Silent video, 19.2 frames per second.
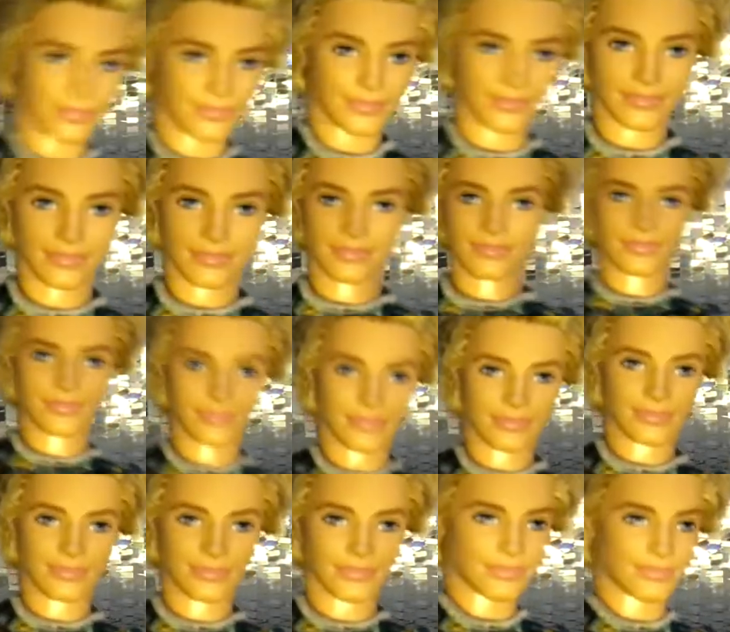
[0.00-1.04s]
we just like reach
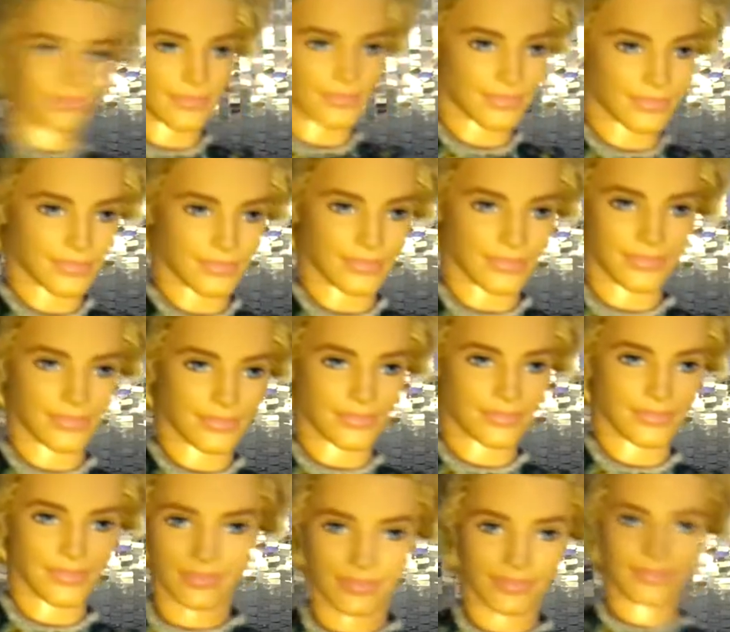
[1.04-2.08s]
out to Barbie and
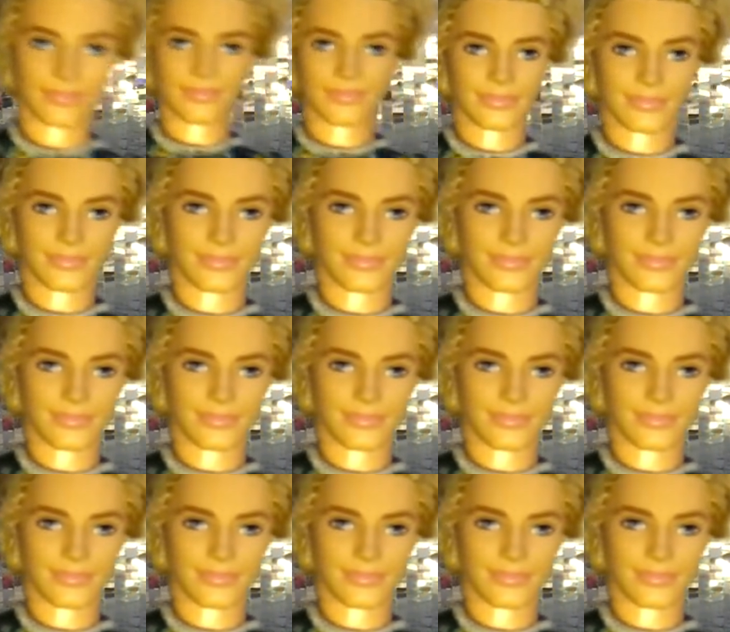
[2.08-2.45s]
say, could